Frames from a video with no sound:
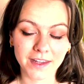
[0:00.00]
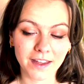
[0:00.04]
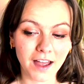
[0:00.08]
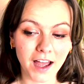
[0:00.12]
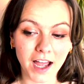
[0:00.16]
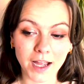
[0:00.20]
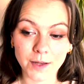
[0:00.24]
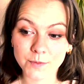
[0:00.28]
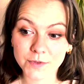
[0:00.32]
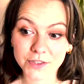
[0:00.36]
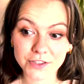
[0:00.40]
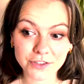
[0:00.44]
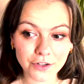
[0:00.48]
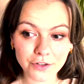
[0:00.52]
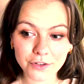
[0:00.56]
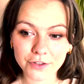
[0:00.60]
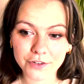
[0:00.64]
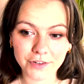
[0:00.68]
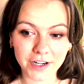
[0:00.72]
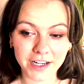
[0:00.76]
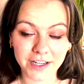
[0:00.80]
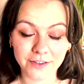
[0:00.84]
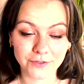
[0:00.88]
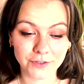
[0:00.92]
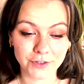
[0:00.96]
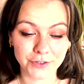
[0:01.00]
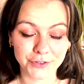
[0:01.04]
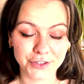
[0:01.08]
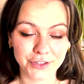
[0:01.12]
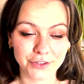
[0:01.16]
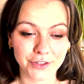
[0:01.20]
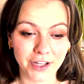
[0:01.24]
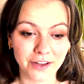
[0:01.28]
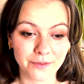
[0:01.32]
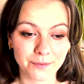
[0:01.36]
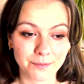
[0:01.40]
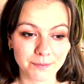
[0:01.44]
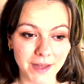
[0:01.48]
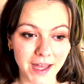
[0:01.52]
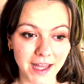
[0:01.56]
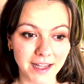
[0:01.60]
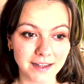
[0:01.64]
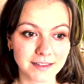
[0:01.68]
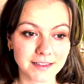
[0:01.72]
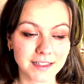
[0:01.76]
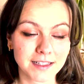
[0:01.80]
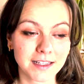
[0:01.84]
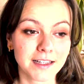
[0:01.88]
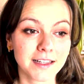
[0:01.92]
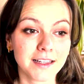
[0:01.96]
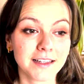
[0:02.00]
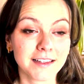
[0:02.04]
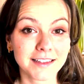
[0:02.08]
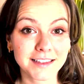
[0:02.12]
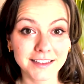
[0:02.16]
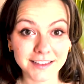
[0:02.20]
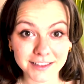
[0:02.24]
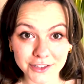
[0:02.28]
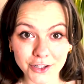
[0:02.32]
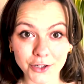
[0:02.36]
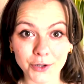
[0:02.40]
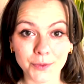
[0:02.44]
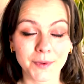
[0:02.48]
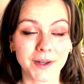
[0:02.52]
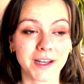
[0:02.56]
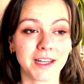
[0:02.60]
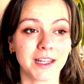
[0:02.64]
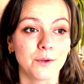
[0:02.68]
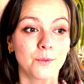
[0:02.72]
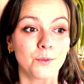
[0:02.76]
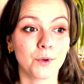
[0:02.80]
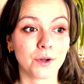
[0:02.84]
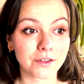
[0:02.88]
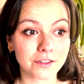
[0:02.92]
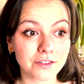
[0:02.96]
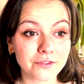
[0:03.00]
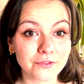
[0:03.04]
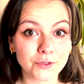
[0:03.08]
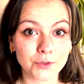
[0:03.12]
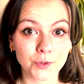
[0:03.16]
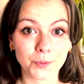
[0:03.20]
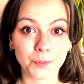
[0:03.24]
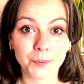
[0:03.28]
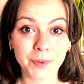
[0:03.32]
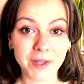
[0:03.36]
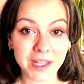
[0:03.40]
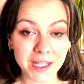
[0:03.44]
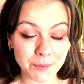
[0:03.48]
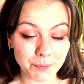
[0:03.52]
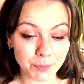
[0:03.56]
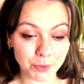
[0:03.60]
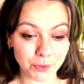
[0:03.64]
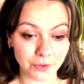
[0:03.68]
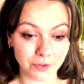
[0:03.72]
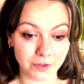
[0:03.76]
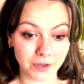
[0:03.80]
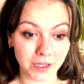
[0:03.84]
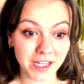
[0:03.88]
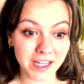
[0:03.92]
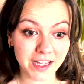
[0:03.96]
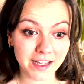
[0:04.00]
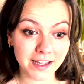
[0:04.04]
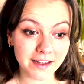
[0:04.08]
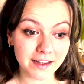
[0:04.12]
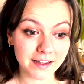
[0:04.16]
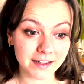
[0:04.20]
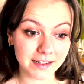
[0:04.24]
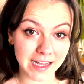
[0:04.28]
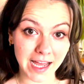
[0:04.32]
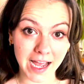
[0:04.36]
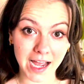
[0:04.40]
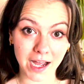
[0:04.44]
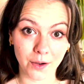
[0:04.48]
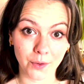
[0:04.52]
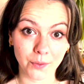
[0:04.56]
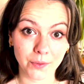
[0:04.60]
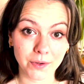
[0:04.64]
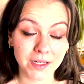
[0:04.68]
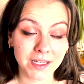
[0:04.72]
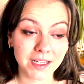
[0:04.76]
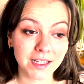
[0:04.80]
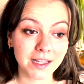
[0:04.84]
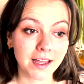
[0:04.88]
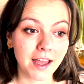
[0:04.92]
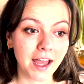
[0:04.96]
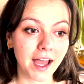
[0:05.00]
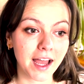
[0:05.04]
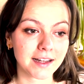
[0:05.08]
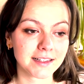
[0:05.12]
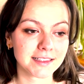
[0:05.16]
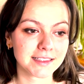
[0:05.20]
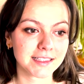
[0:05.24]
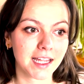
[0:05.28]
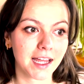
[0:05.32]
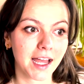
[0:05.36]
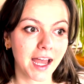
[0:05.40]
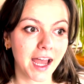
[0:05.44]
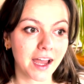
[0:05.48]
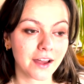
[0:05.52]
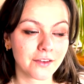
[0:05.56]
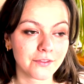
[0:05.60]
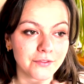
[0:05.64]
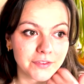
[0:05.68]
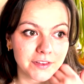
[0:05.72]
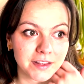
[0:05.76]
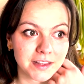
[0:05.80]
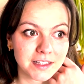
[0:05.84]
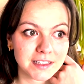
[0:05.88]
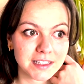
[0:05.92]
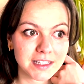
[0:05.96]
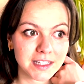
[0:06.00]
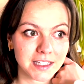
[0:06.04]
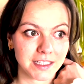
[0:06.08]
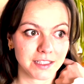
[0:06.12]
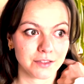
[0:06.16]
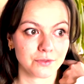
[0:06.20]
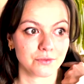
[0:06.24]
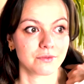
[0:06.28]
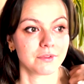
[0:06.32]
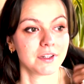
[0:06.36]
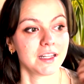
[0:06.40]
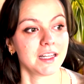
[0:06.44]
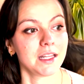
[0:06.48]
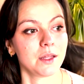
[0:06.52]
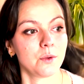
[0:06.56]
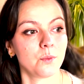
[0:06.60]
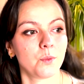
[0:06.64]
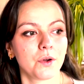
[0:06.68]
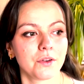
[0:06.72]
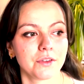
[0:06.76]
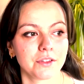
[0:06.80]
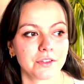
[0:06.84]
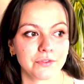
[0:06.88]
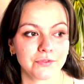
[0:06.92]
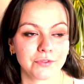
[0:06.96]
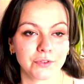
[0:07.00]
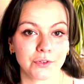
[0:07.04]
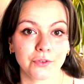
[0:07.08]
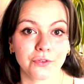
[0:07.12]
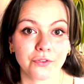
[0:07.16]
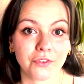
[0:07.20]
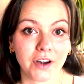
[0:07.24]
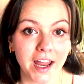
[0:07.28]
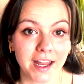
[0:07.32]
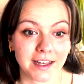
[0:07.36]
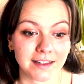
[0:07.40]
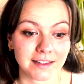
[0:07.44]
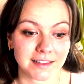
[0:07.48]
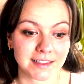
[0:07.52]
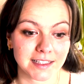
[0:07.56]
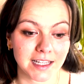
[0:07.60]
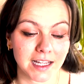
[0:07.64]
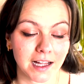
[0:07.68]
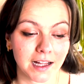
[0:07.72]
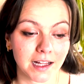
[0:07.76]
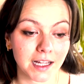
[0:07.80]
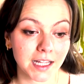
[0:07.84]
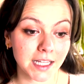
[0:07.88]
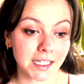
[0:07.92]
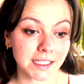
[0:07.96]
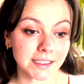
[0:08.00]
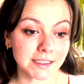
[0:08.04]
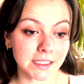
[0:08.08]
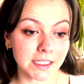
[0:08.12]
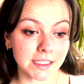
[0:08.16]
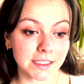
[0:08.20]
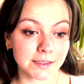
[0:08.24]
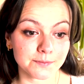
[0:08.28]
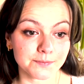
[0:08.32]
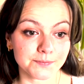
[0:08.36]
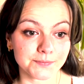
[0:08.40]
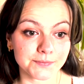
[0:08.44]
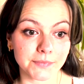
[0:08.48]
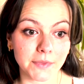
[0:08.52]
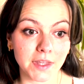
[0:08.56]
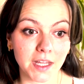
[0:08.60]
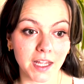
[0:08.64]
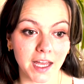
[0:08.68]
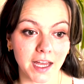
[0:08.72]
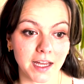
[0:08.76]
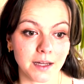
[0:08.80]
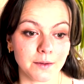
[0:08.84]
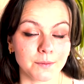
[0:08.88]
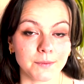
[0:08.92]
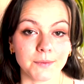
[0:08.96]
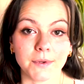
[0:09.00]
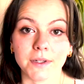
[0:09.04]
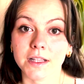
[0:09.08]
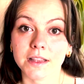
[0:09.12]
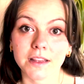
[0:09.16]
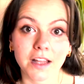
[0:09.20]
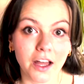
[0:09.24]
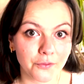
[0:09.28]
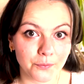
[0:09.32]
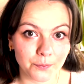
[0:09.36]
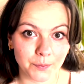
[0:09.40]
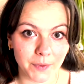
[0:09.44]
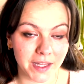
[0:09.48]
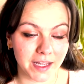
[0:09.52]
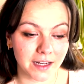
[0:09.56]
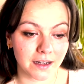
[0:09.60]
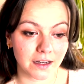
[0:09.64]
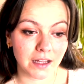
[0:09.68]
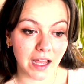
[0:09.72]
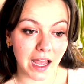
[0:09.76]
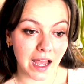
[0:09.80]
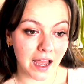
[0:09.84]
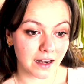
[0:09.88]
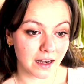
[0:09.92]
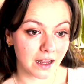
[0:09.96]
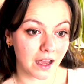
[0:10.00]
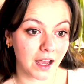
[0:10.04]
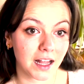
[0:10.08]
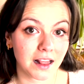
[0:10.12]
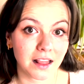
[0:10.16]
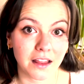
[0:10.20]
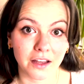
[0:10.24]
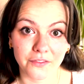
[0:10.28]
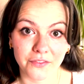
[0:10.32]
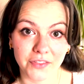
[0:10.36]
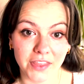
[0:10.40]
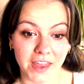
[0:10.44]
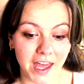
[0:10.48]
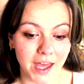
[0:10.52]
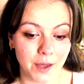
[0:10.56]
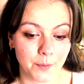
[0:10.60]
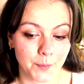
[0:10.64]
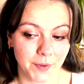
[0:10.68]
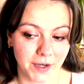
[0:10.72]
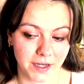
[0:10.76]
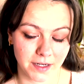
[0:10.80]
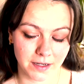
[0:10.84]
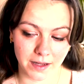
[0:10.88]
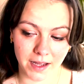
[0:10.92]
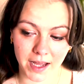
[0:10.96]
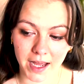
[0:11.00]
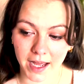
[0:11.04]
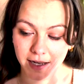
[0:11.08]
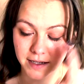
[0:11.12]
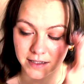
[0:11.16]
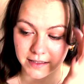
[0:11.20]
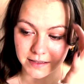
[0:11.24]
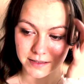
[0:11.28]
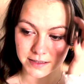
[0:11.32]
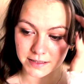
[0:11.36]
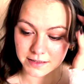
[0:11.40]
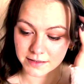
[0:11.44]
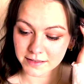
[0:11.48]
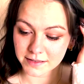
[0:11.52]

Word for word: I'm so grateful to have met so many wonderful people now and to have these really wonderful friends that um, love me and, and I love them. And, and